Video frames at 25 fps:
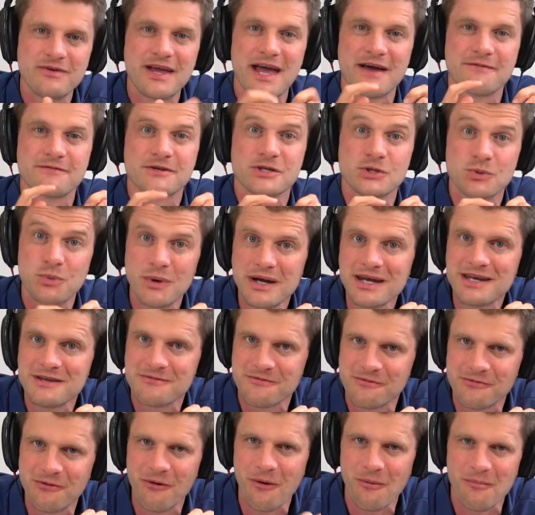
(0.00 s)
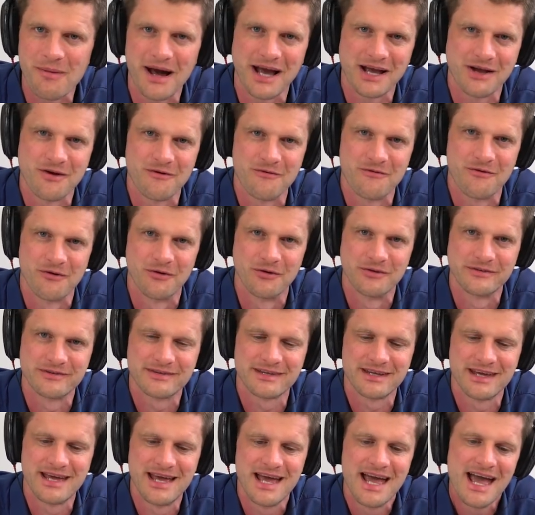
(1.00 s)
we have 24
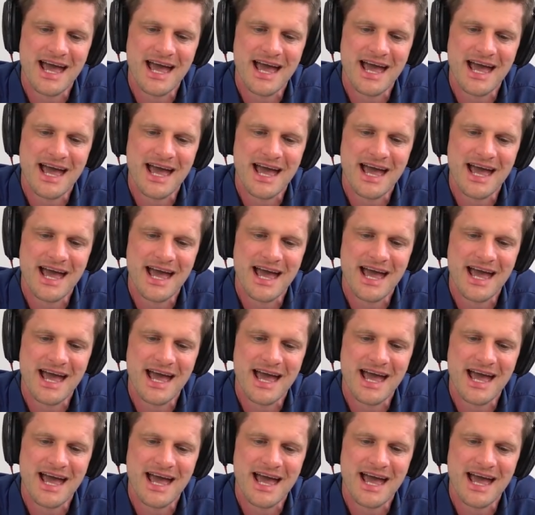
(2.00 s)
microphones.